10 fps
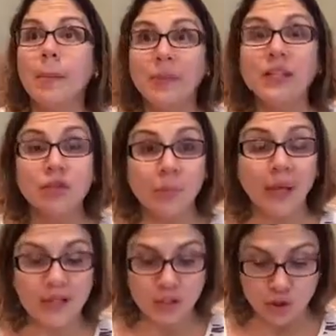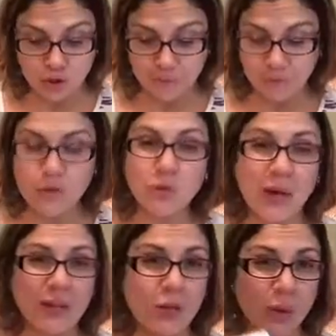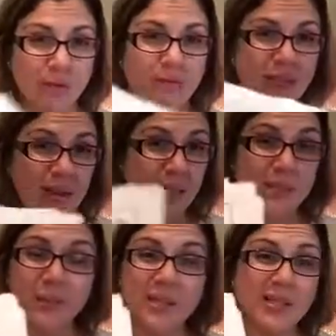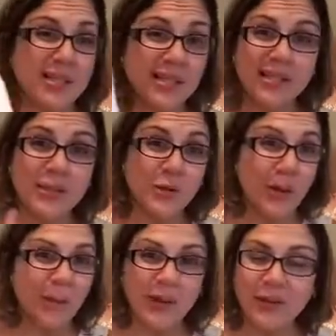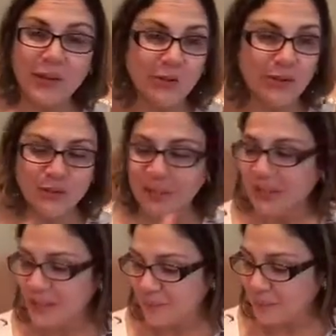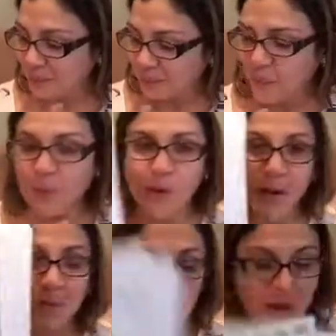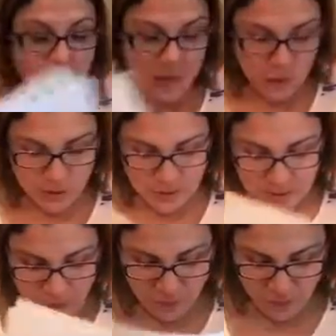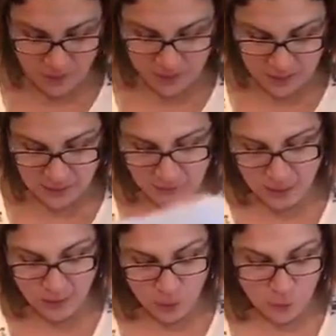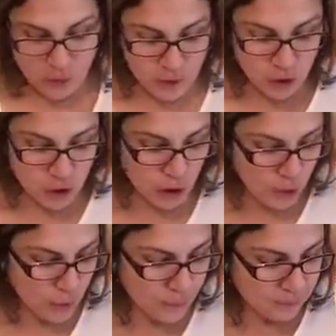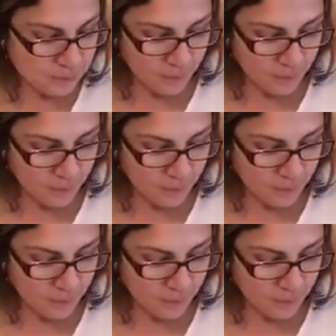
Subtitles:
Pay Teacher. So I think you can find this, but this is easy. You can make your own tree, and okay. So this is a fun activity that you can do.